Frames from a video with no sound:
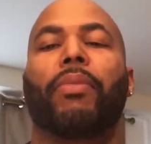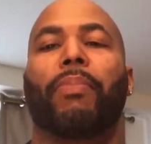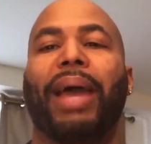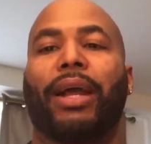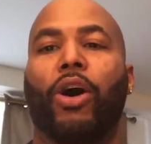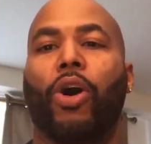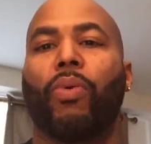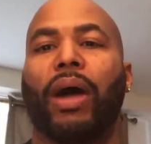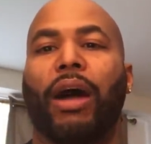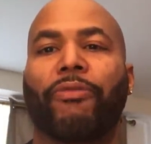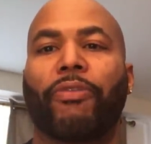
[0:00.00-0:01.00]
back home
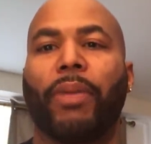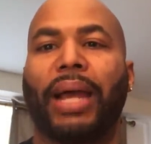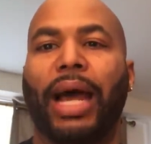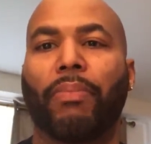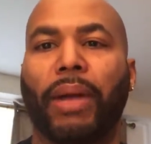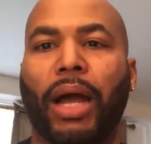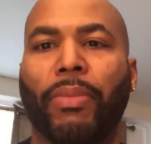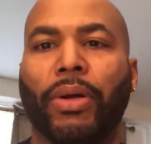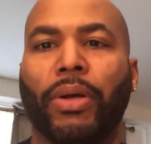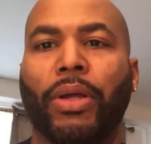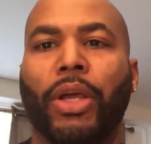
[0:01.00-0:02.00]
where I'm from,
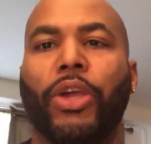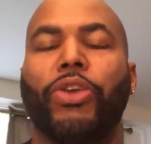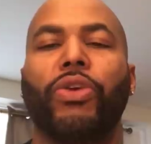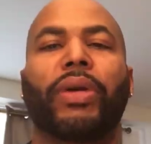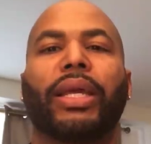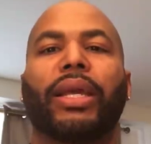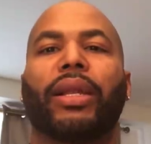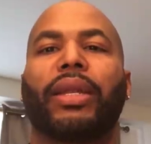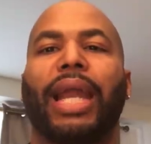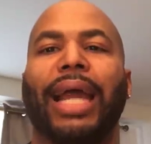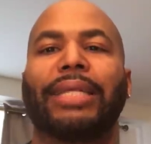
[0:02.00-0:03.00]
Alabama, you can get a
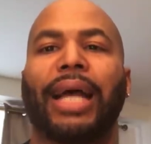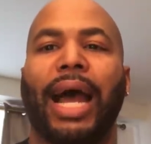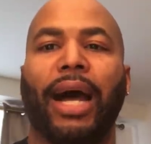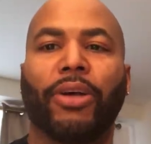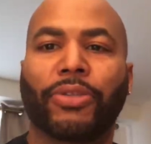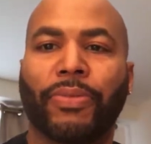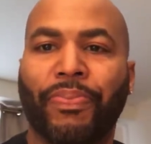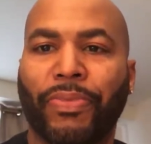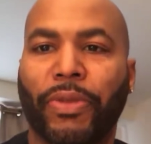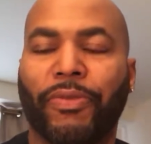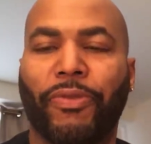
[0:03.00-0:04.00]
nice house
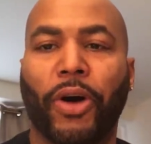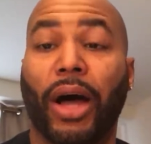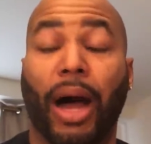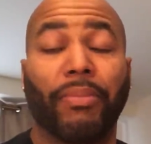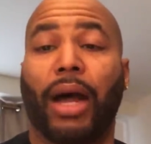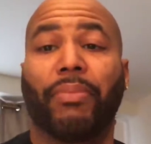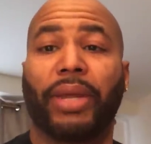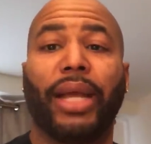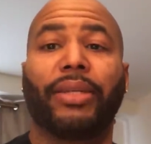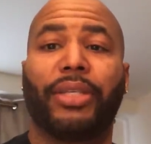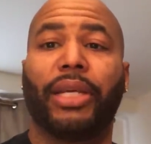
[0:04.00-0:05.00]
for, I'm, I'm
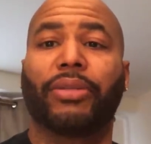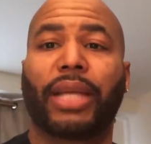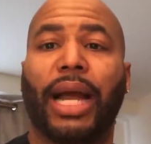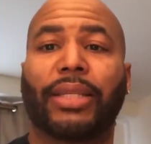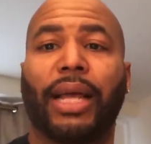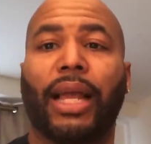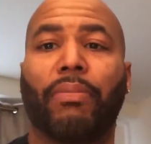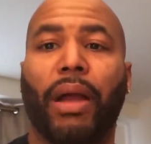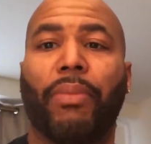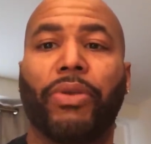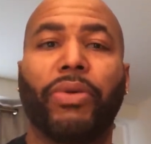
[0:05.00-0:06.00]
dead serious, guys, in
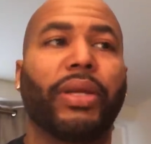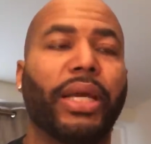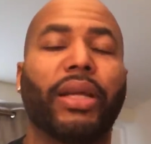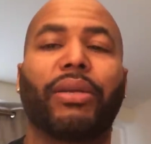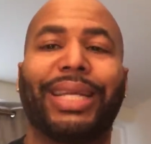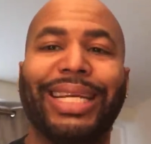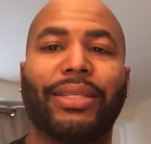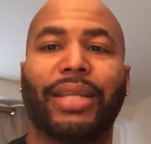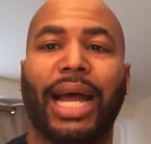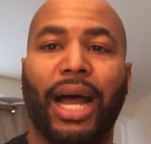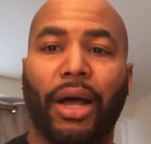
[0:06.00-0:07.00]
Alabama, you can get a
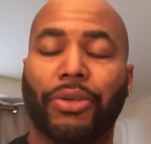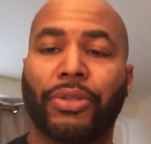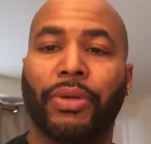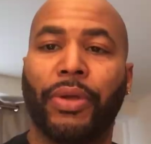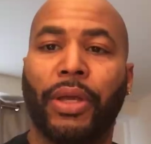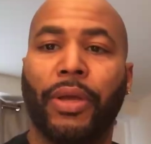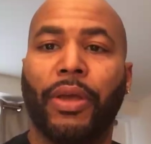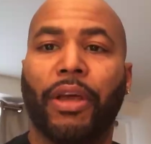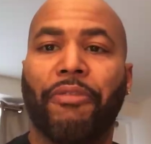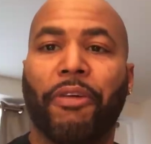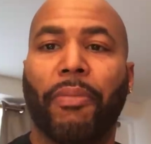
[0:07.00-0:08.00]
decent house
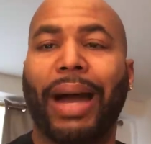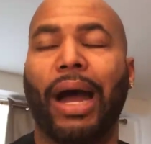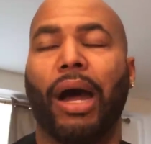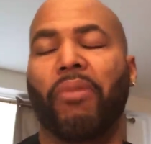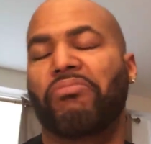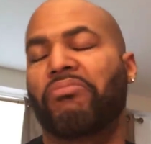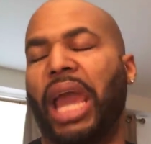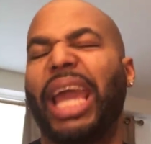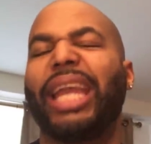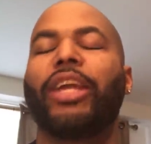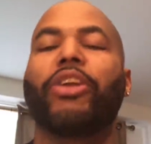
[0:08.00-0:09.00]
for about
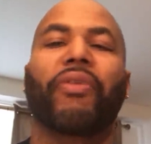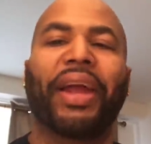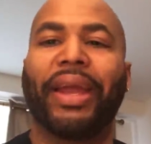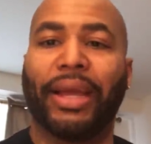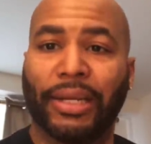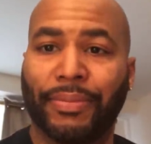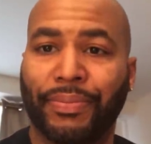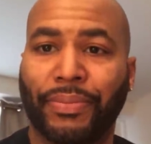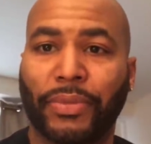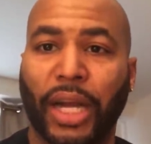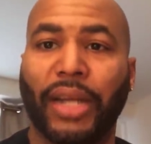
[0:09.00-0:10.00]
80 grand.
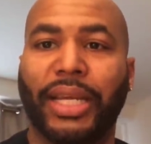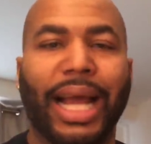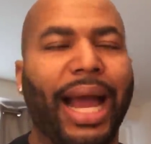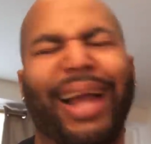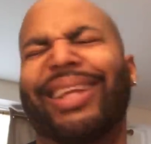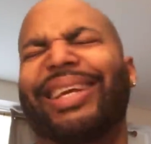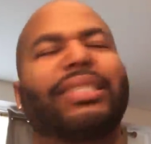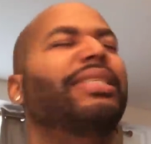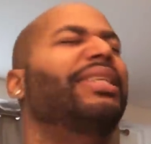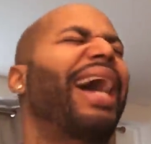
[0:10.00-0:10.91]
A it,